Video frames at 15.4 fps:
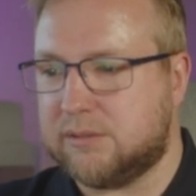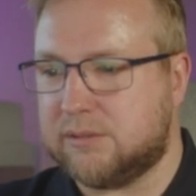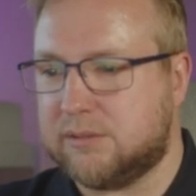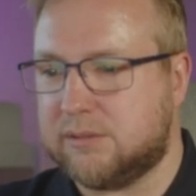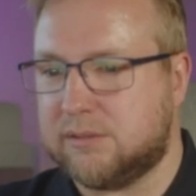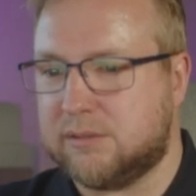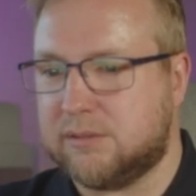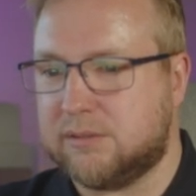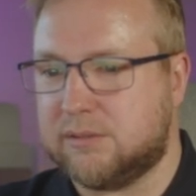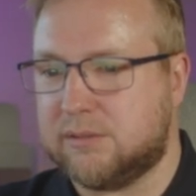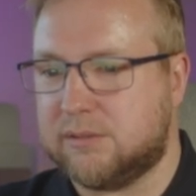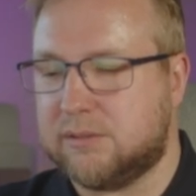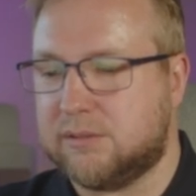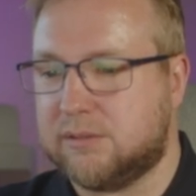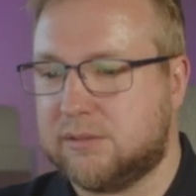
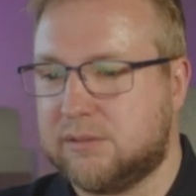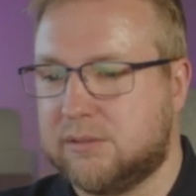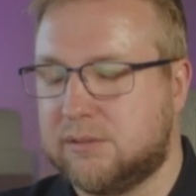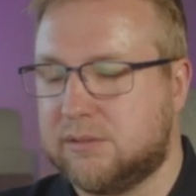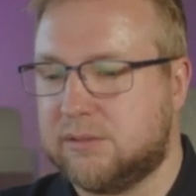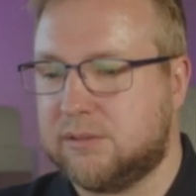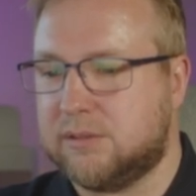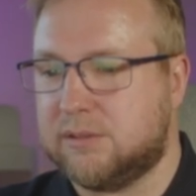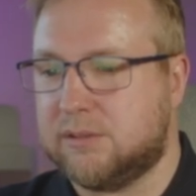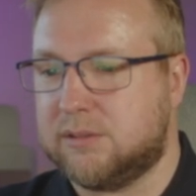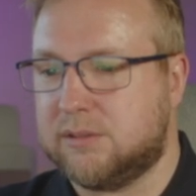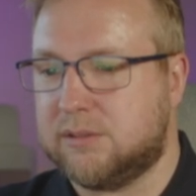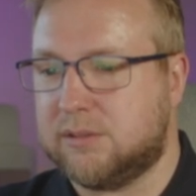Nothing is said.